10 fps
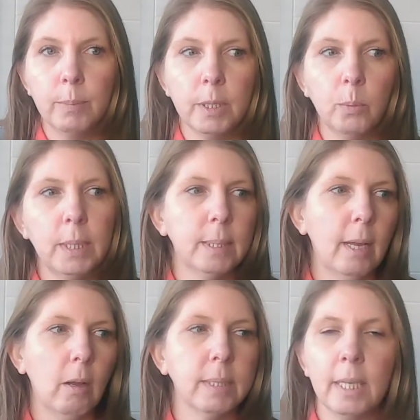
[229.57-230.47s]
So we
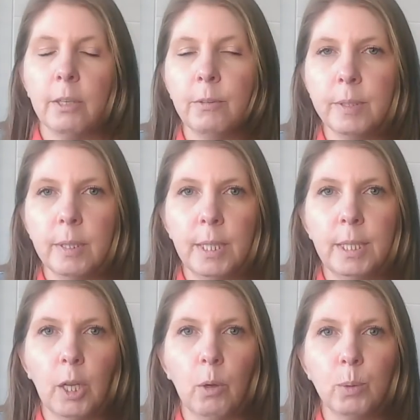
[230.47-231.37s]
set ourselves
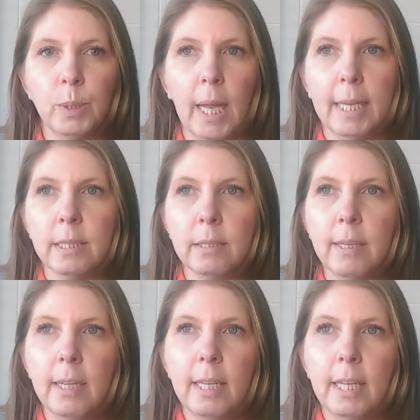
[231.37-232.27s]
these goals, and
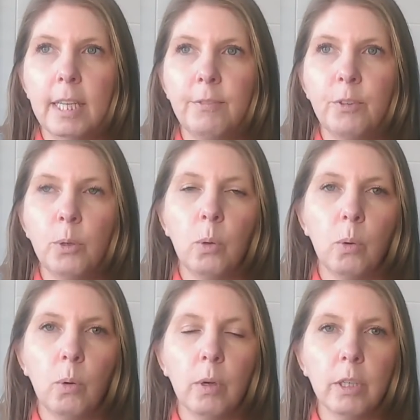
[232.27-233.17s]
if
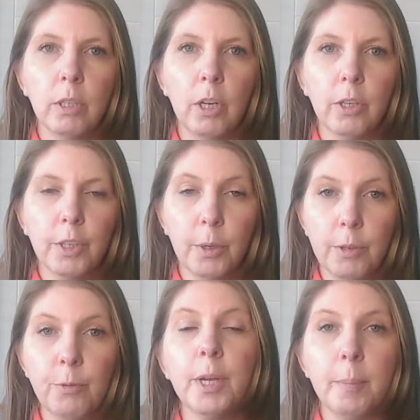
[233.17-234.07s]

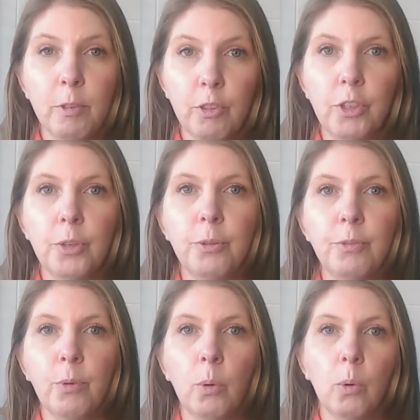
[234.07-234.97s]
we're coming to you
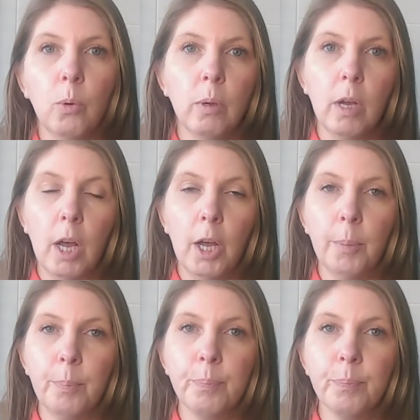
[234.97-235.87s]
for
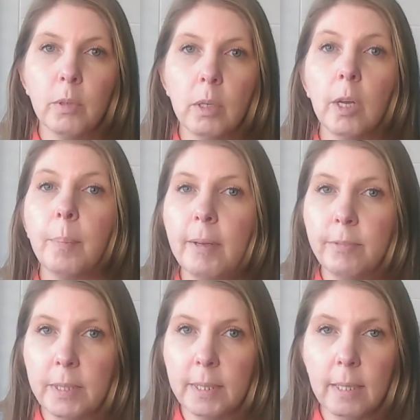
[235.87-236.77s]
a
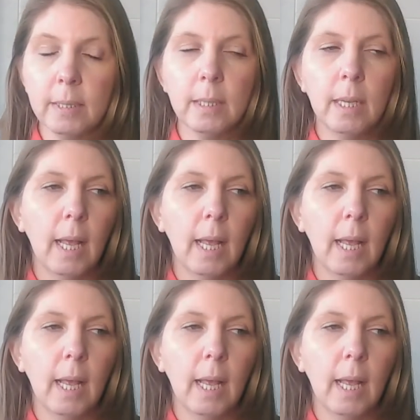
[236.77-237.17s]
pet visit